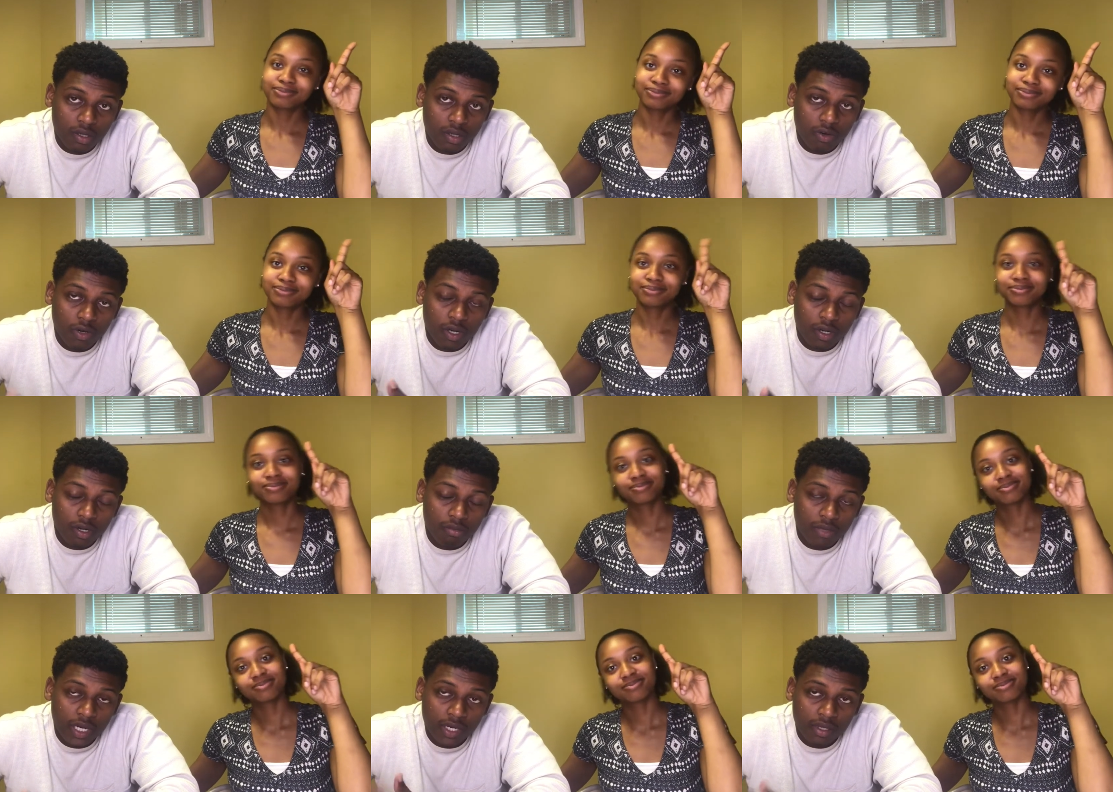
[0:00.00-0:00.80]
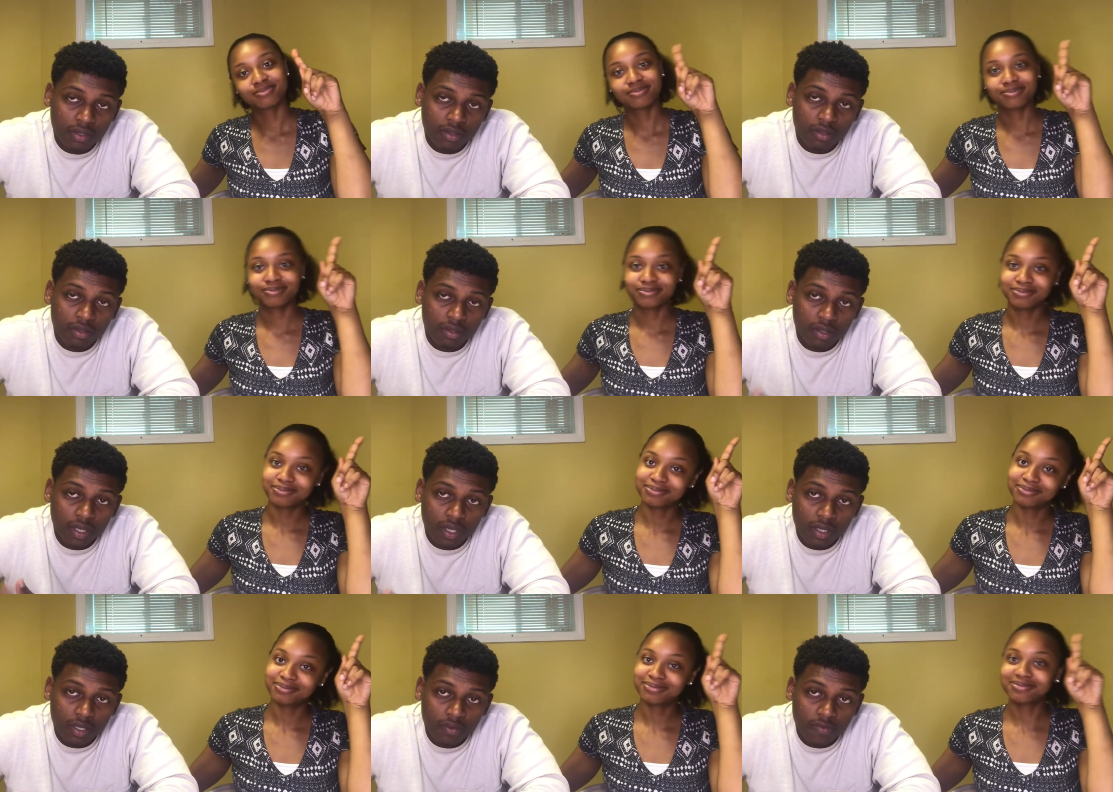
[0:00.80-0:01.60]
Speaker 1: Welcome back,
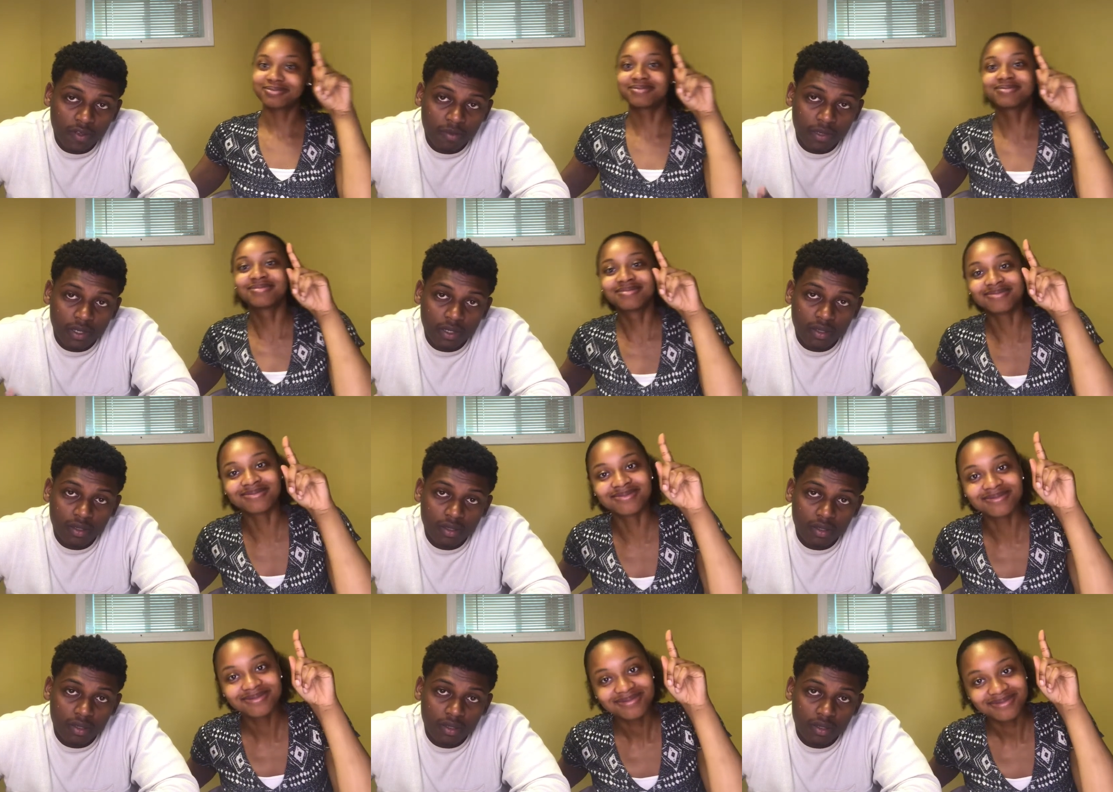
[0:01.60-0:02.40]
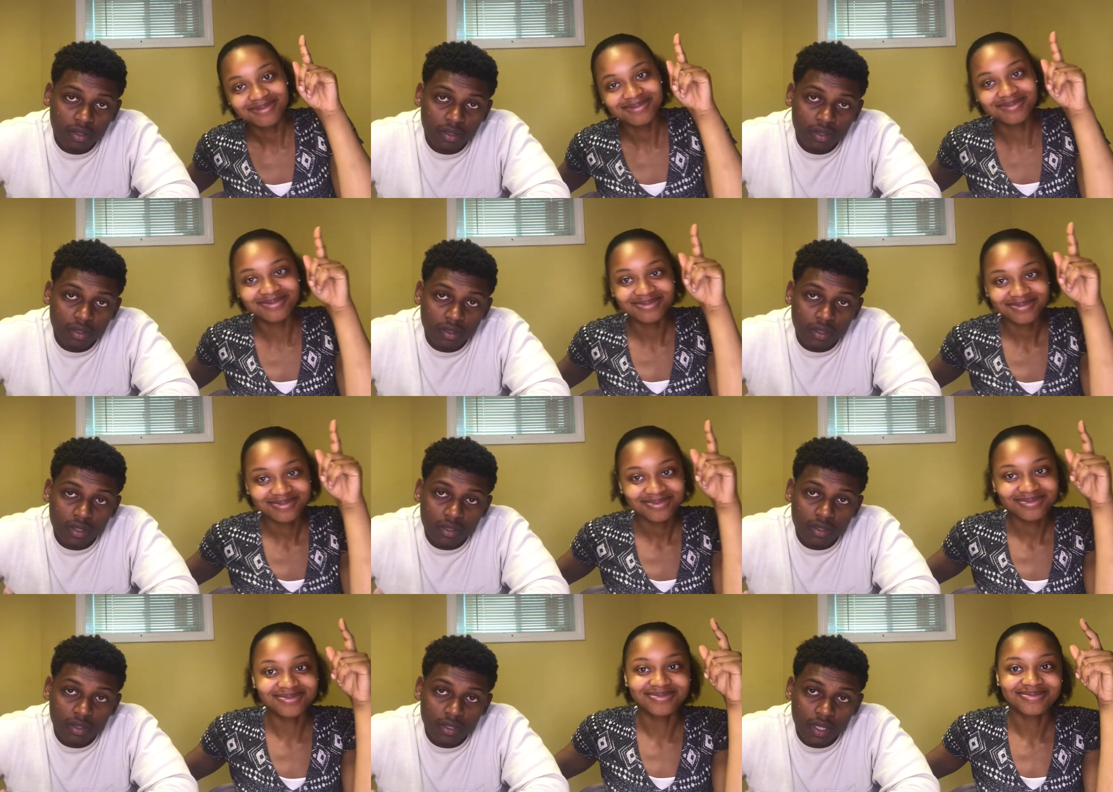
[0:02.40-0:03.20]
D&E family.
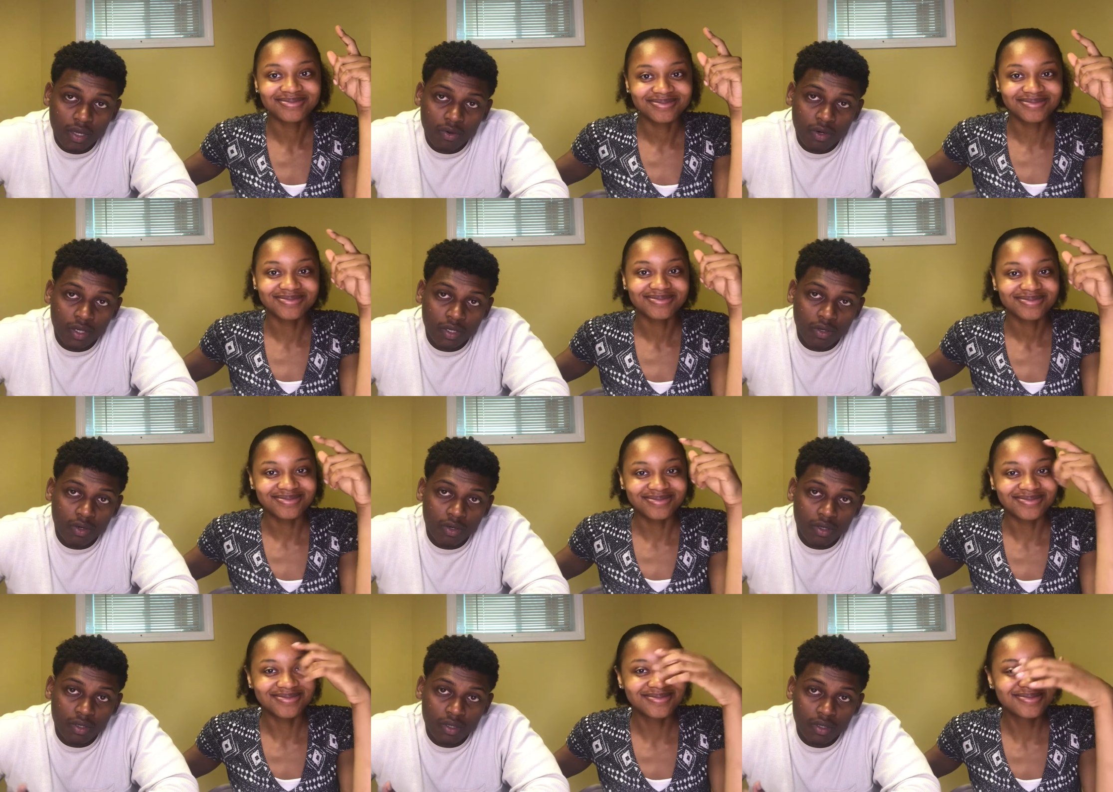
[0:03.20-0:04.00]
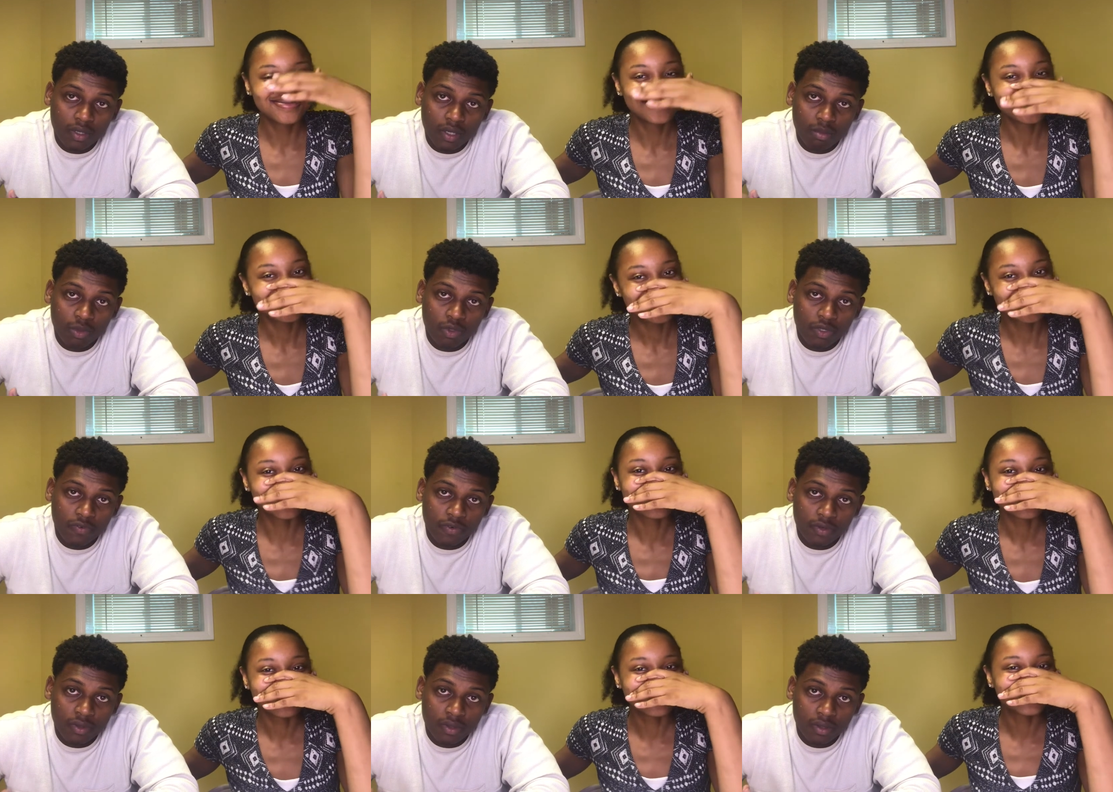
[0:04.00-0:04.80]
this is the one and only, the
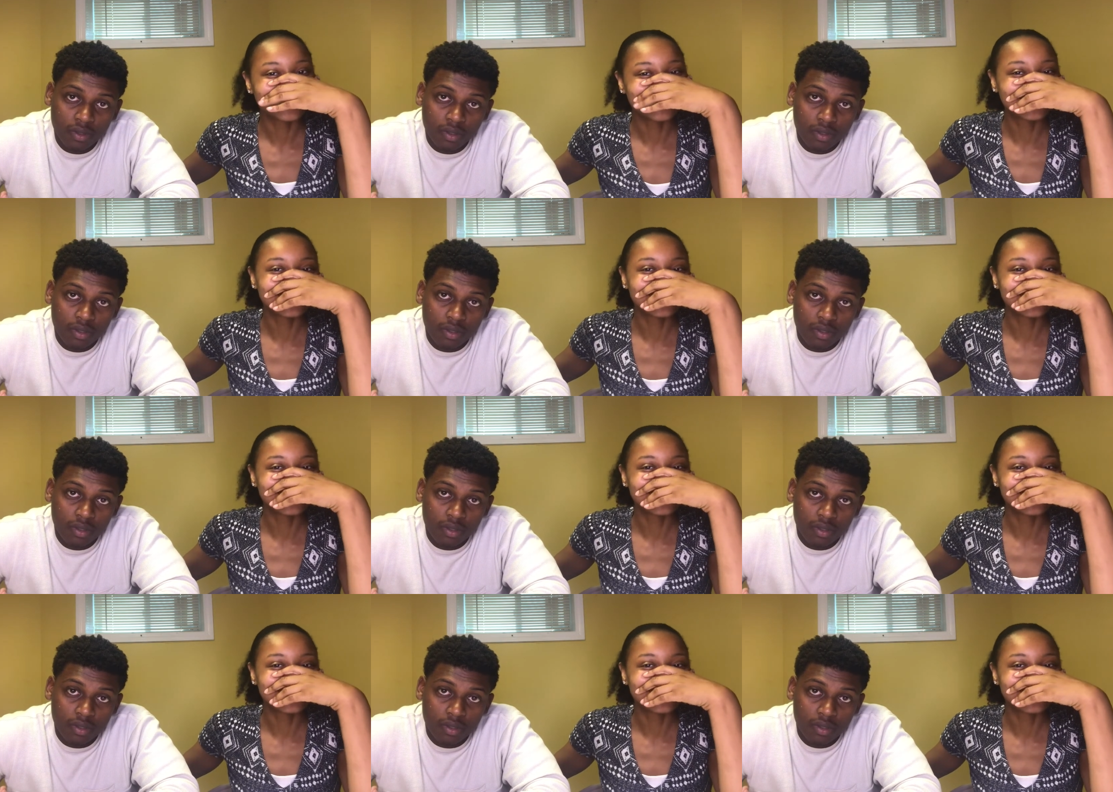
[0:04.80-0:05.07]
beautiful.